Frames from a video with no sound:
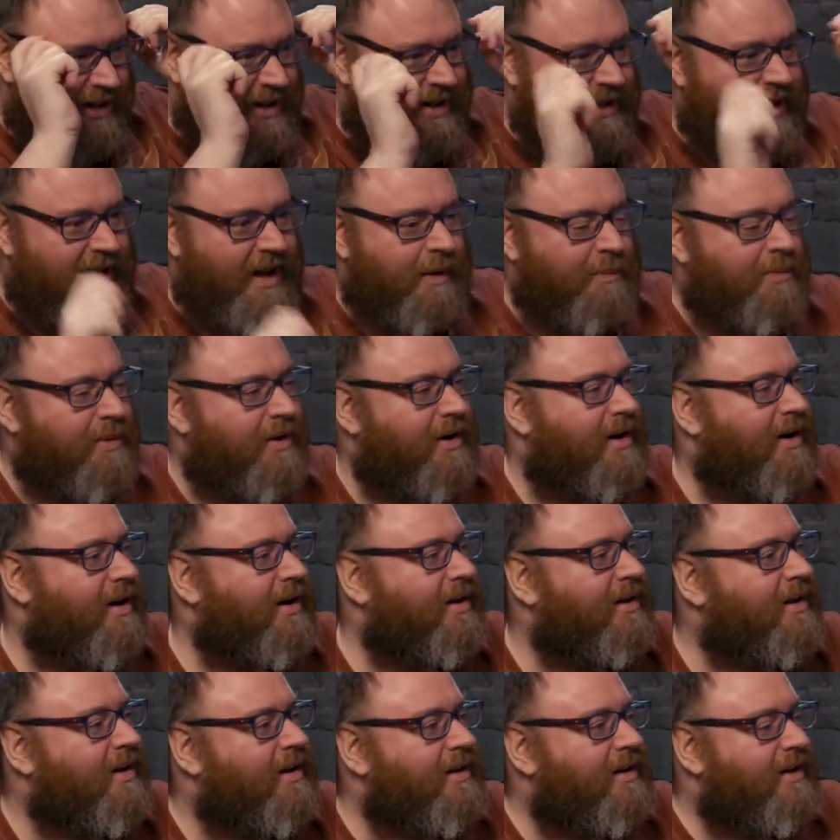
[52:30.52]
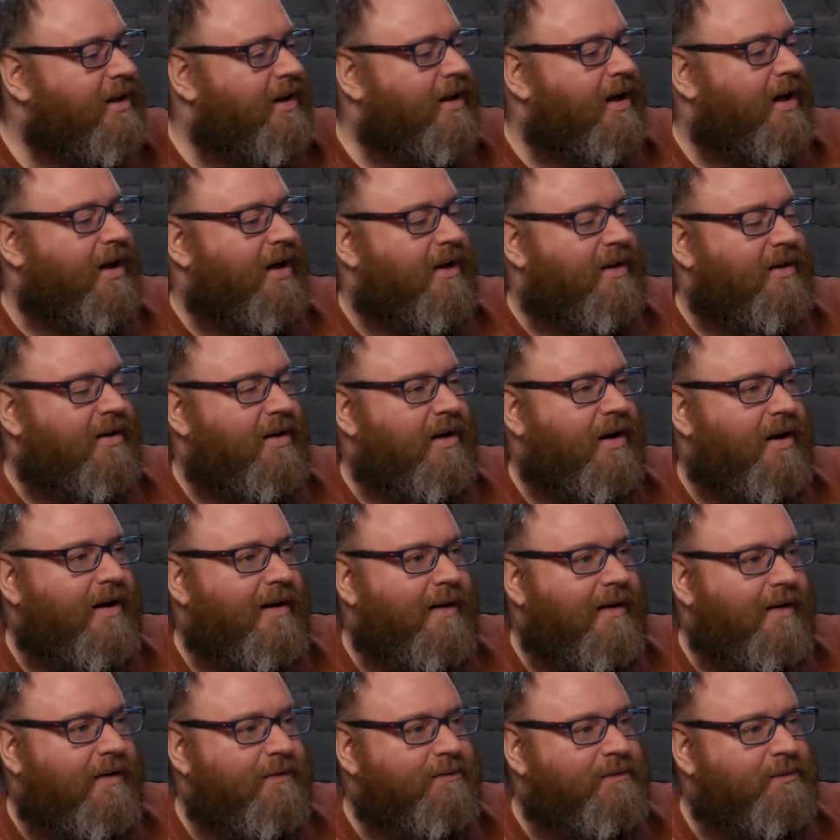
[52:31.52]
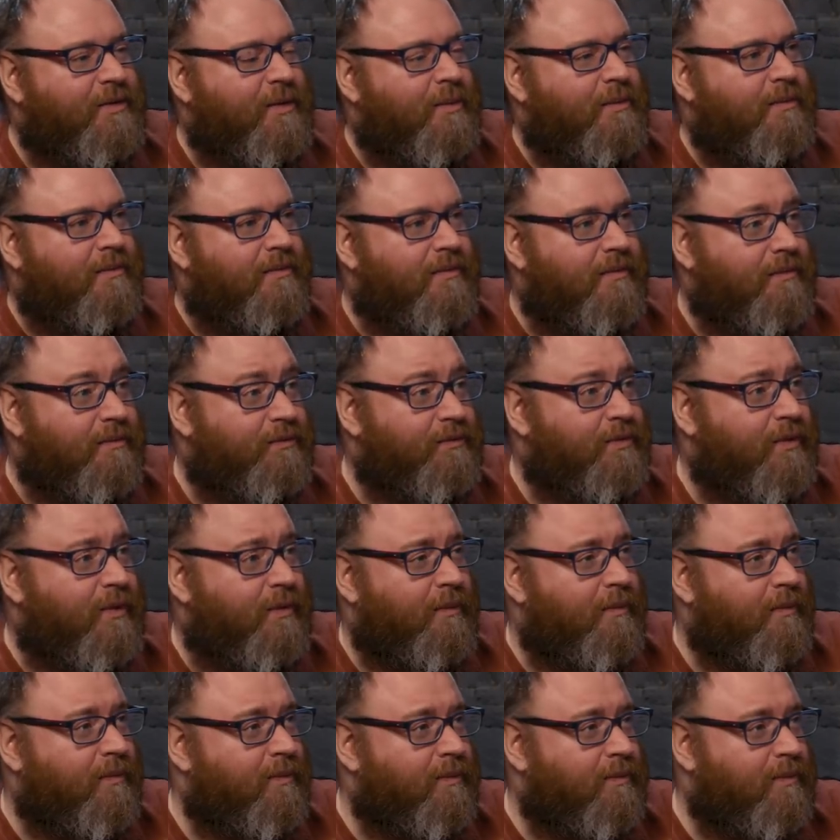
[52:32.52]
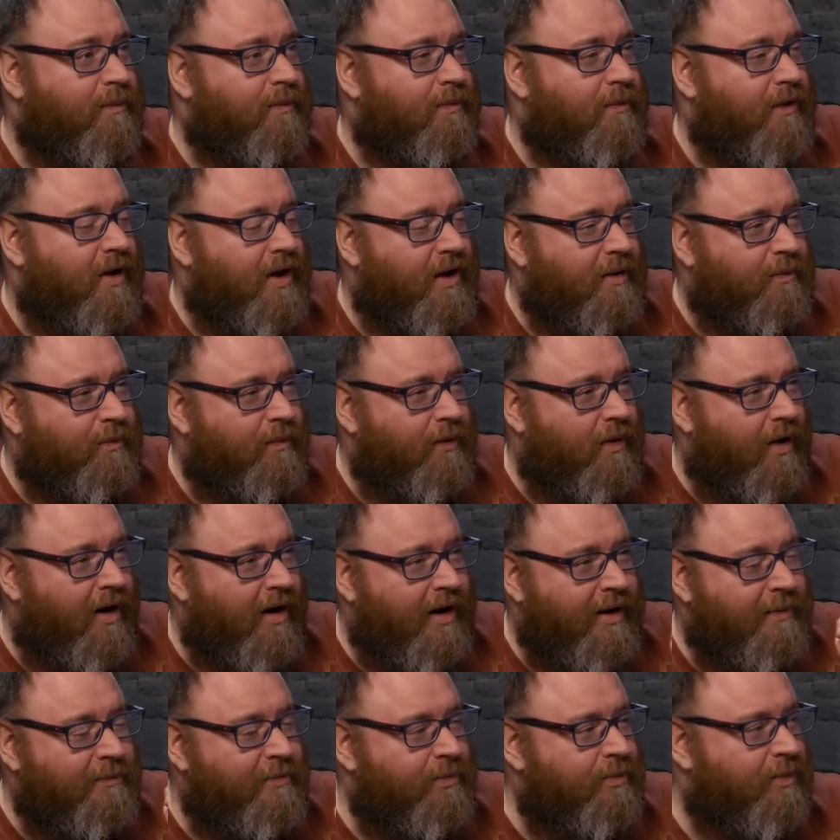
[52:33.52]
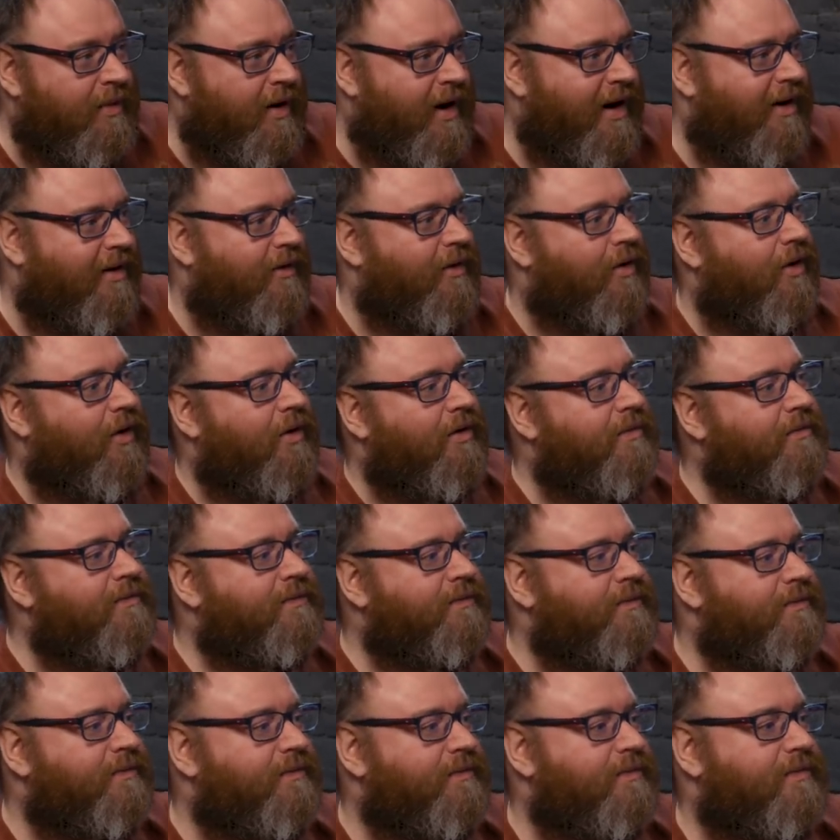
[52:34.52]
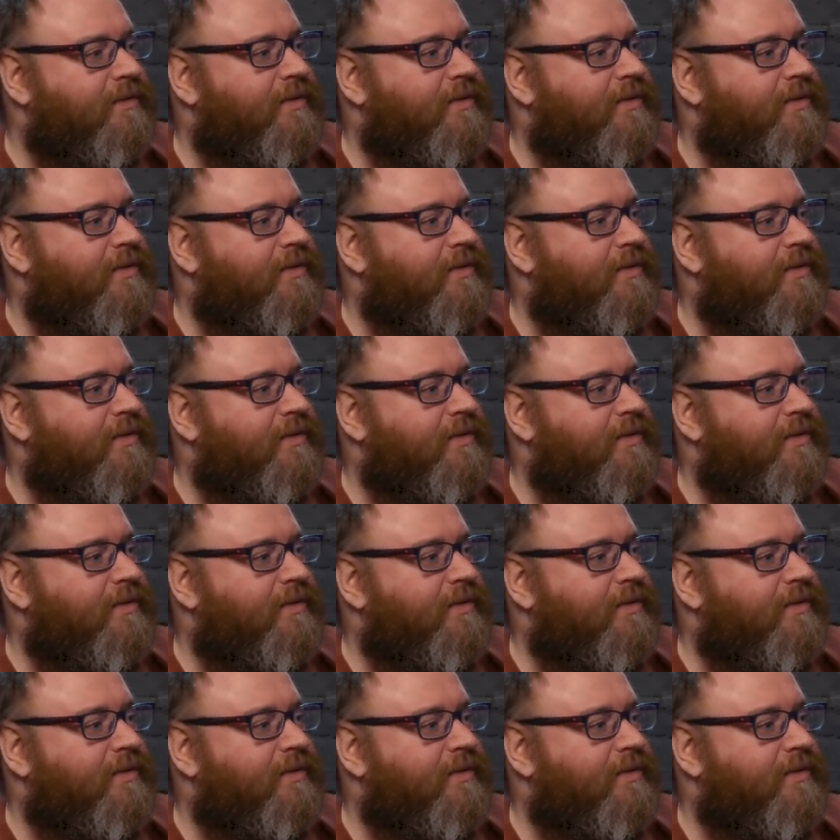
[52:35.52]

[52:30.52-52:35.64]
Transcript: Yeah, but from from what I'm aware of,